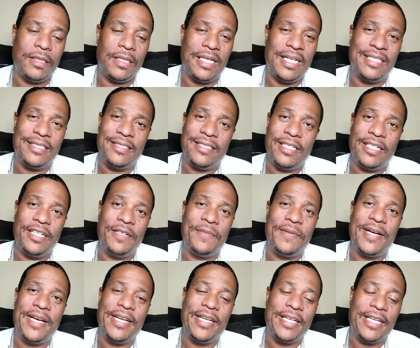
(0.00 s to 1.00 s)
I tell
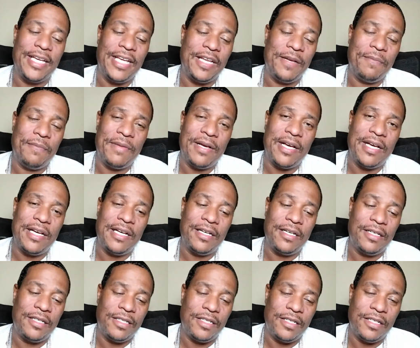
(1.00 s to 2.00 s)
everybody again, my
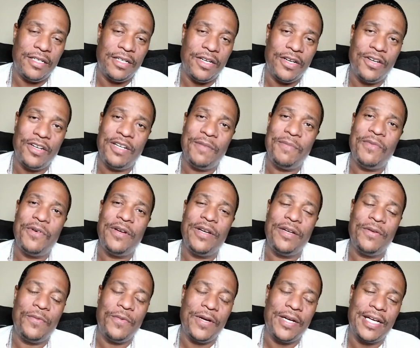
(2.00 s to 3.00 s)
early
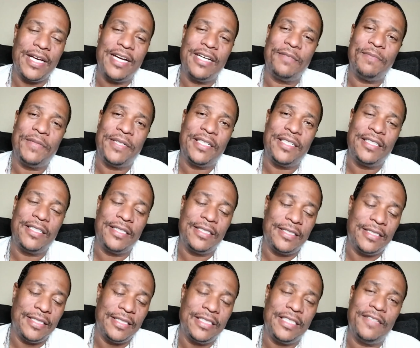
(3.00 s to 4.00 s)
morning workout
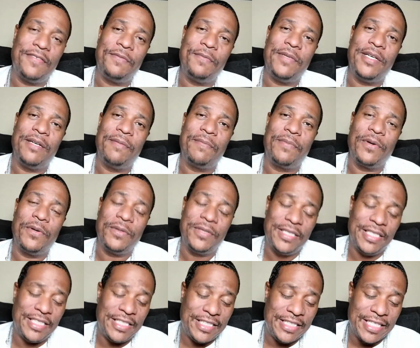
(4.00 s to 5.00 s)
consists of me a
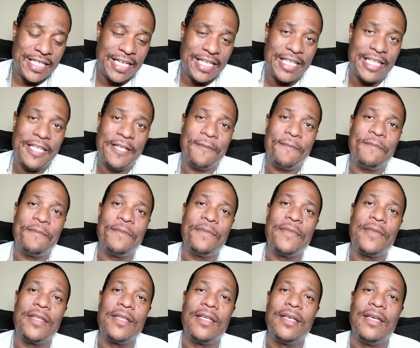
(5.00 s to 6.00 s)
protein shake.
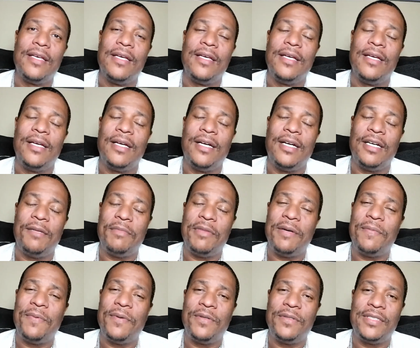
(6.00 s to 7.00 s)
My
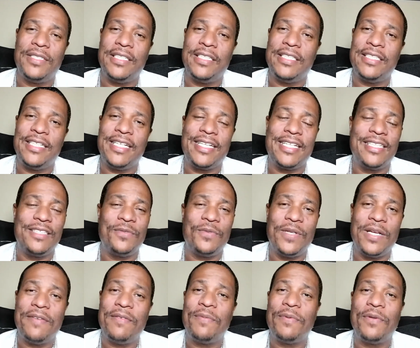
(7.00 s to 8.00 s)
protein shake is
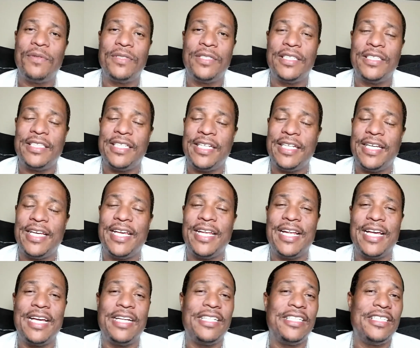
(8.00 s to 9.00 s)
whatever protein shake you get.
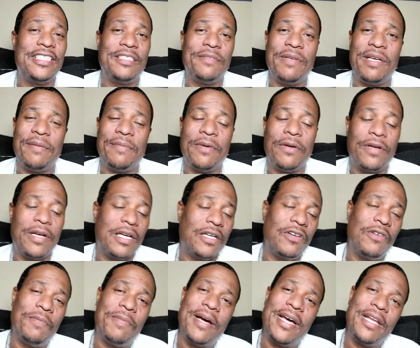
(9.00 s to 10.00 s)
I just make my own. I go
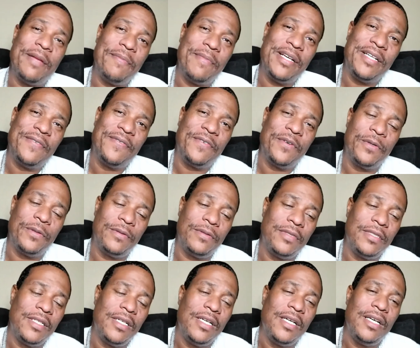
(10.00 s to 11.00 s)
buy the mixed fruit,
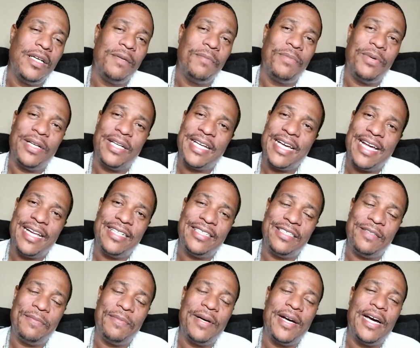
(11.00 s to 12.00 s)
put
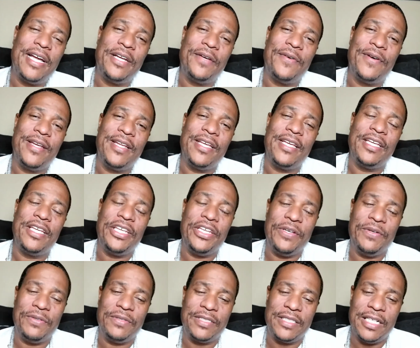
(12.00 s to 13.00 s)
collagen powder in it,
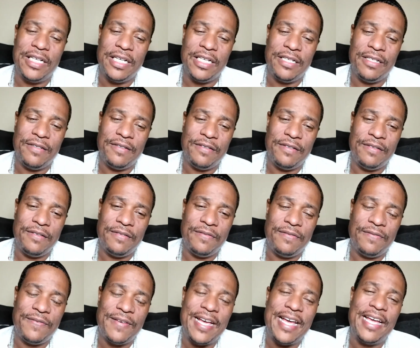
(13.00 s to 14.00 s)
use
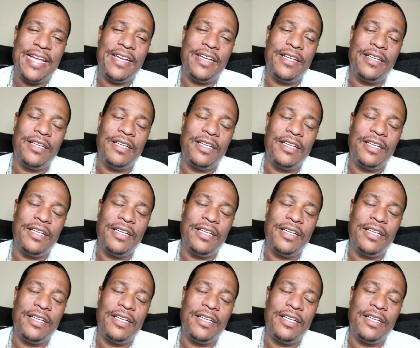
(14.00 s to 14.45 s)
unsweetened,